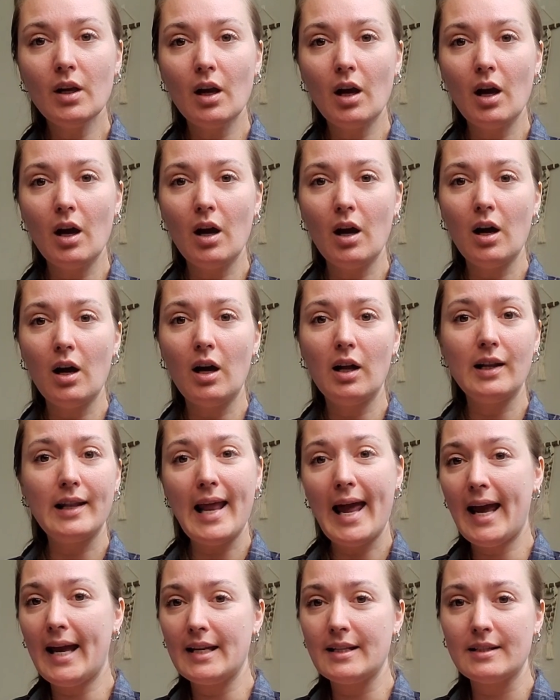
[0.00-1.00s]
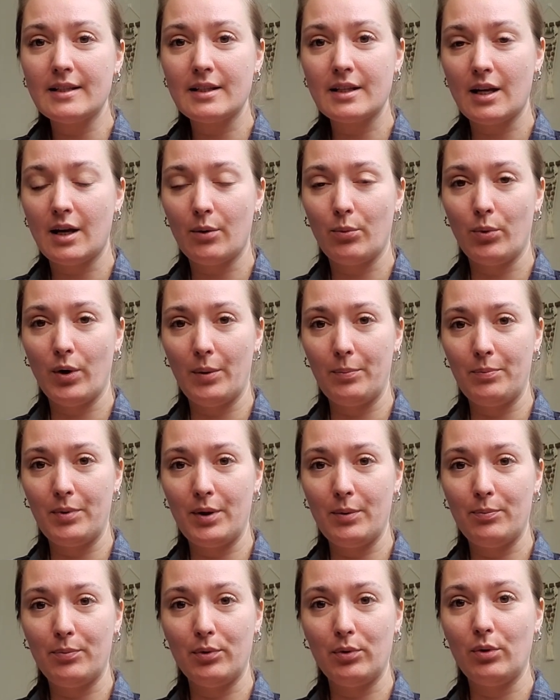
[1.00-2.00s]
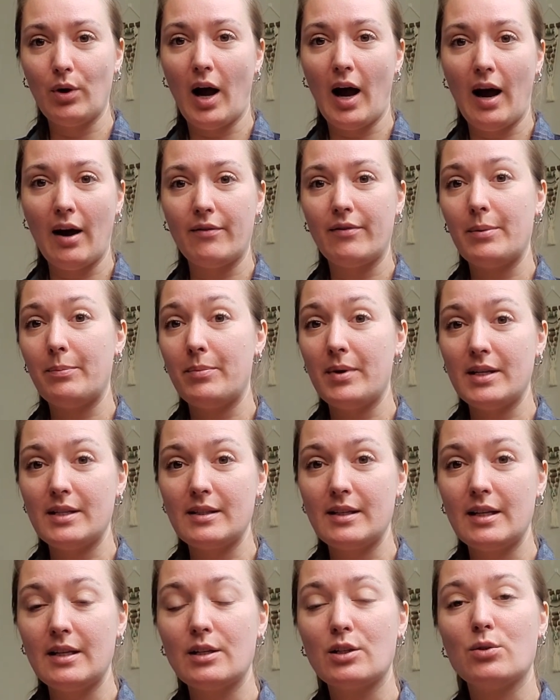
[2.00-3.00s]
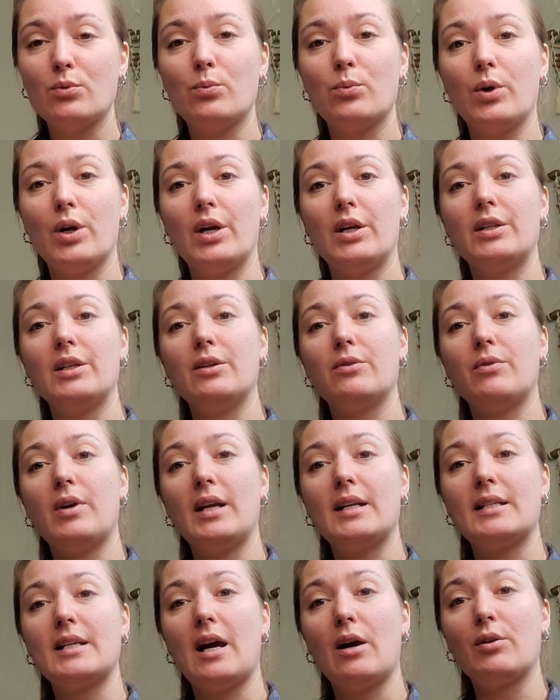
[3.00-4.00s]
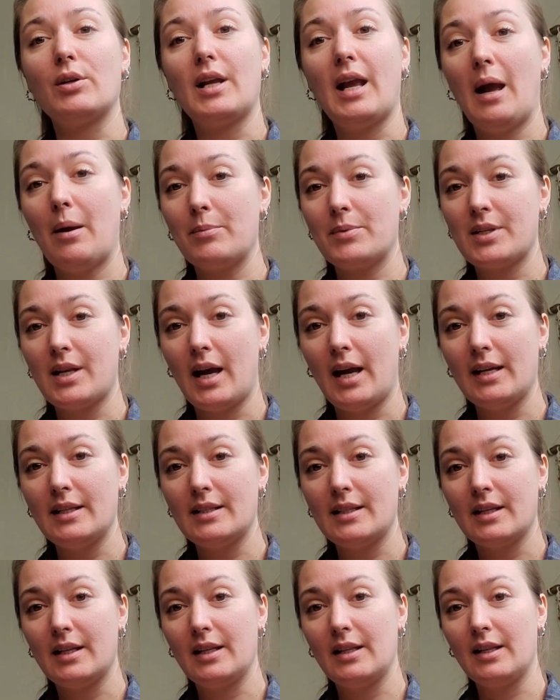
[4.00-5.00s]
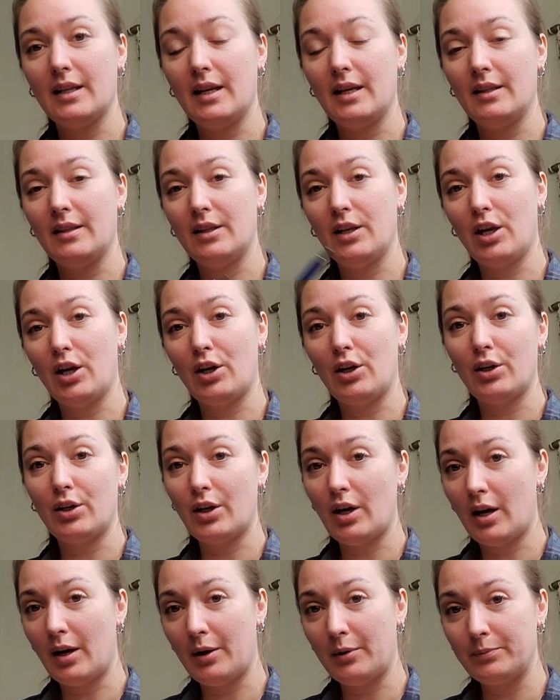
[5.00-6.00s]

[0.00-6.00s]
lands where people have a business where they rent out campsites in their